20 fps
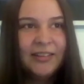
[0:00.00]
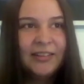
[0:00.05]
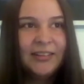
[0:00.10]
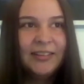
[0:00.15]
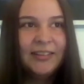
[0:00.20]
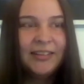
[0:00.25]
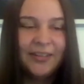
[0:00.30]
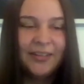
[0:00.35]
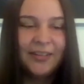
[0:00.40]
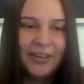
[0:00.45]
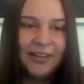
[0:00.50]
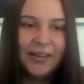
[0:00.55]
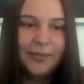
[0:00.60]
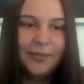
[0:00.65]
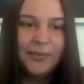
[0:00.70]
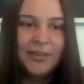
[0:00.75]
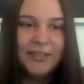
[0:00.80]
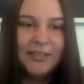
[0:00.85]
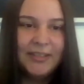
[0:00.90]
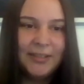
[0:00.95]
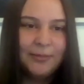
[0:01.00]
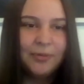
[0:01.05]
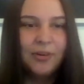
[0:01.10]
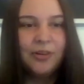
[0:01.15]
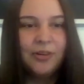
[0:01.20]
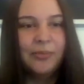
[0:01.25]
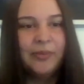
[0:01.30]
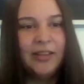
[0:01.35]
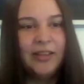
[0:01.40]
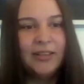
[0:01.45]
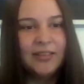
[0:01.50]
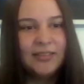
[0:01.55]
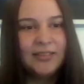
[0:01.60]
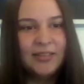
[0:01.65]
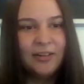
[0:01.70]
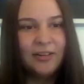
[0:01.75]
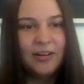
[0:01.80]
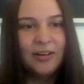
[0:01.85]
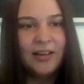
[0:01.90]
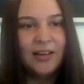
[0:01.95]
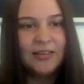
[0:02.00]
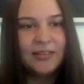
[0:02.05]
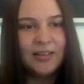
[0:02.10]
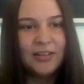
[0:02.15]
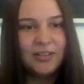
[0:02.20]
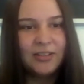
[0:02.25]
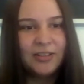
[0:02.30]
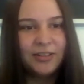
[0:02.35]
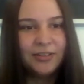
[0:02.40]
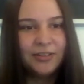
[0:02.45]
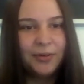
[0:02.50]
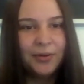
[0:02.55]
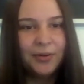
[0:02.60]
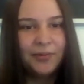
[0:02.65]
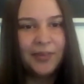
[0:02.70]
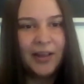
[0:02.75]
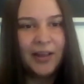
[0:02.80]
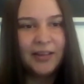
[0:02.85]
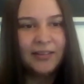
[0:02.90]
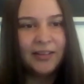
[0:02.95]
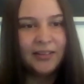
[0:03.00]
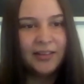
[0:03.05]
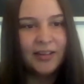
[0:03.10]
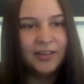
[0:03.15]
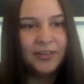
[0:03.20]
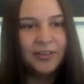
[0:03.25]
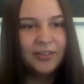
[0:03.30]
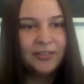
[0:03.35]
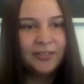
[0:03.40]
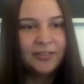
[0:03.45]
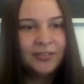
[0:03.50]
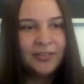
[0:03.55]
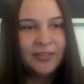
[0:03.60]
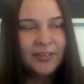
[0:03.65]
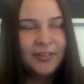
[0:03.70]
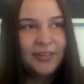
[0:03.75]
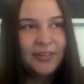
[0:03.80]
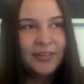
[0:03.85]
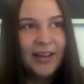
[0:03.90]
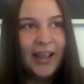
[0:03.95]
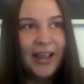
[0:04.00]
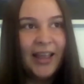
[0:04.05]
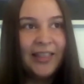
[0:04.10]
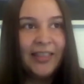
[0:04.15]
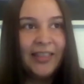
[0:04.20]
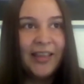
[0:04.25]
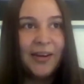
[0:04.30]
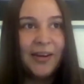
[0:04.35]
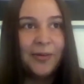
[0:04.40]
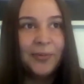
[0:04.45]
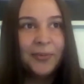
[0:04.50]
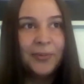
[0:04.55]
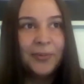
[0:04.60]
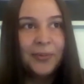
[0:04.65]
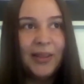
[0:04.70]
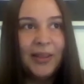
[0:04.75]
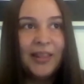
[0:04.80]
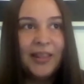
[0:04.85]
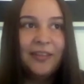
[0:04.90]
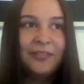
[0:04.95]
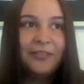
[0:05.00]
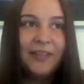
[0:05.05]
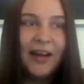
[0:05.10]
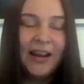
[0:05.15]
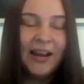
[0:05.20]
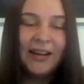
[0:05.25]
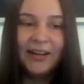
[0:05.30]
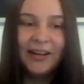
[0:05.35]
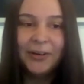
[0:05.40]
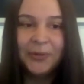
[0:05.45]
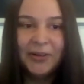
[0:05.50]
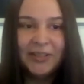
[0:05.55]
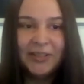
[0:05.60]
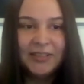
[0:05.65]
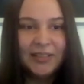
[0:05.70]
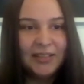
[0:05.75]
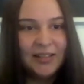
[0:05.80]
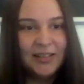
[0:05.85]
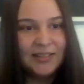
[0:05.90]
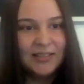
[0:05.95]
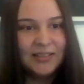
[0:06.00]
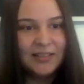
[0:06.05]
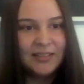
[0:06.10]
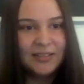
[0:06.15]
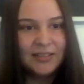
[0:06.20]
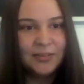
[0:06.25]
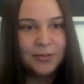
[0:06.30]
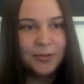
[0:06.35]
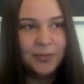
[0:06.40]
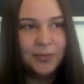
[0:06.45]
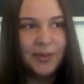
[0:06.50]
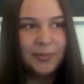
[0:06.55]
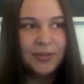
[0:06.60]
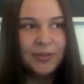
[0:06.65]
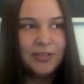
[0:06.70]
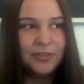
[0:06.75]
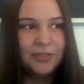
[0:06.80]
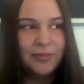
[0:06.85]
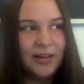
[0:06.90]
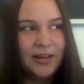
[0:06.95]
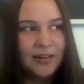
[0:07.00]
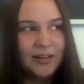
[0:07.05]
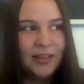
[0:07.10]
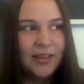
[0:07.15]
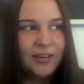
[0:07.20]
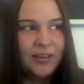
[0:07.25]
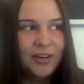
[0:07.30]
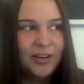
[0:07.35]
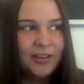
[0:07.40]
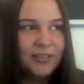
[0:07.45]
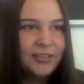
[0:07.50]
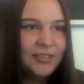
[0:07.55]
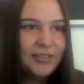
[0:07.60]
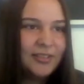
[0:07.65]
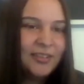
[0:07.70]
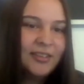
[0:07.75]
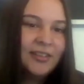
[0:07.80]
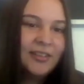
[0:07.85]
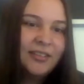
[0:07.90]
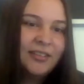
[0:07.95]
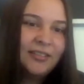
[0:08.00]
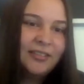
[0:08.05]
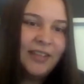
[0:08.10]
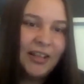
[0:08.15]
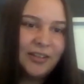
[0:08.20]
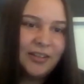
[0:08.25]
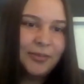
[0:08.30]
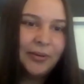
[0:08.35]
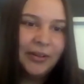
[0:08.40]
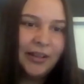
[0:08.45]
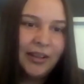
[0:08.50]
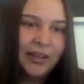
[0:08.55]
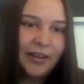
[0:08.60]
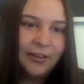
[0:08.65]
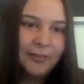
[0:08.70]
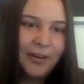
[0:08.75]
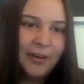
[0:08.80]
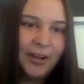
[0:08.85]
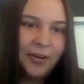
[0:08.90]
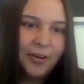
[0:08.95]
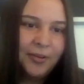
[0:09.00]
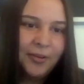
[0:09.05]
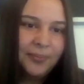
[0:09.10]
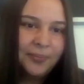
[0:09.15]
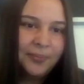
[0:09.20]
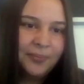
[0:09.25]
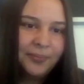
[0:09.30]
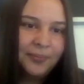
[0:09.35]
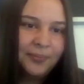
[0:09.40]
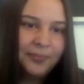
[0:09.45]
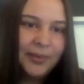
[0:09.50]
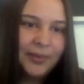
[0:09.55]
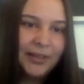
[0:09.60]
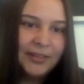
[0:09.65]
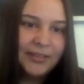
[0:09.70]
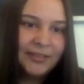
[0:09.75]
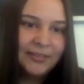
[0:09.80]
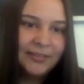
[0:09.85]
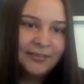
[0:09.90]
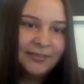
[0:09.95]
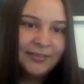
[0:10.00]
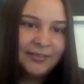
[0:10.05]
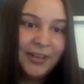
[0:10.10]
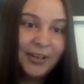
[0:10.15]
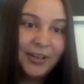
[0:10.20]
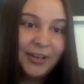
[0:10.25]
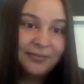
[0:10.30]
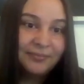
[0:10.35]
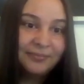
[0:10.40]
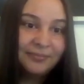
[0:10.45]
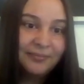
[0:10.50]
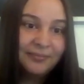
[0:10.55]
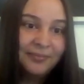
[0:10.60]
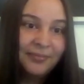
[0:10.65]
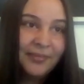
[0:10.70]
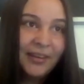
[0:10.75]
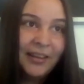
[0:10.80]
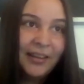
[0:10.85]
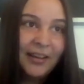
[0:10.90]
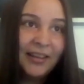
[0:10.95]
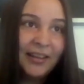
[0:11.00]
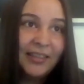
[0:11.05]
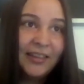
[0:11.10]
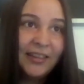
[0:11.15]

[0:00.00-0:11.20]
giving them the deworming, the sterilization, all of that they do. And then when they find unwanted litters or people surrender their dogs, that's when they rehome. But yeah, I think